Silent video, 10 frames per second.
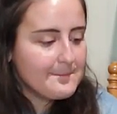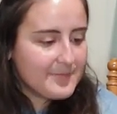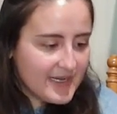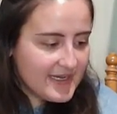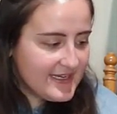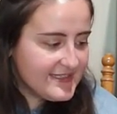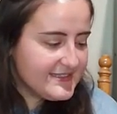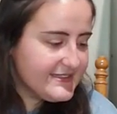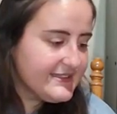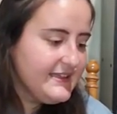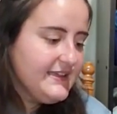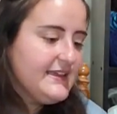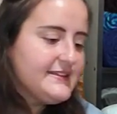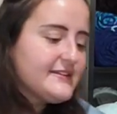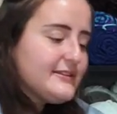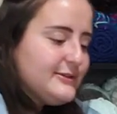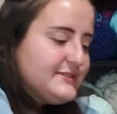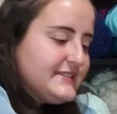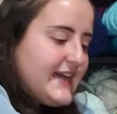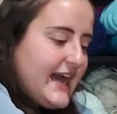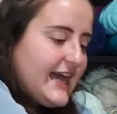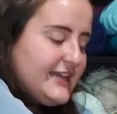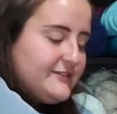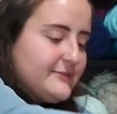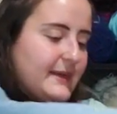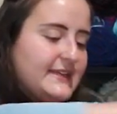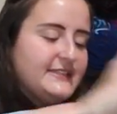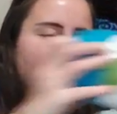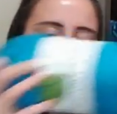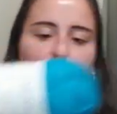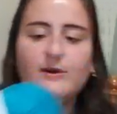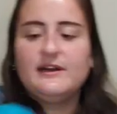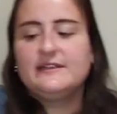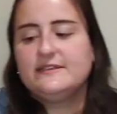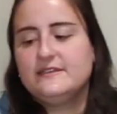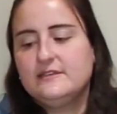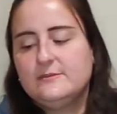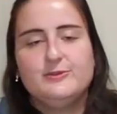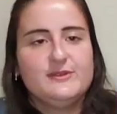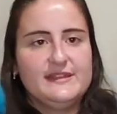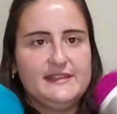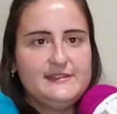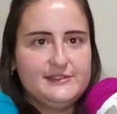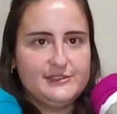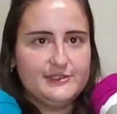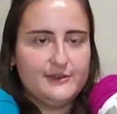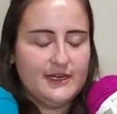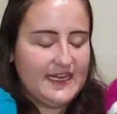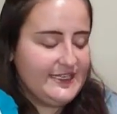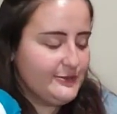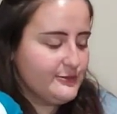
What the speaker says: But it's a close tie for my number one between these two. I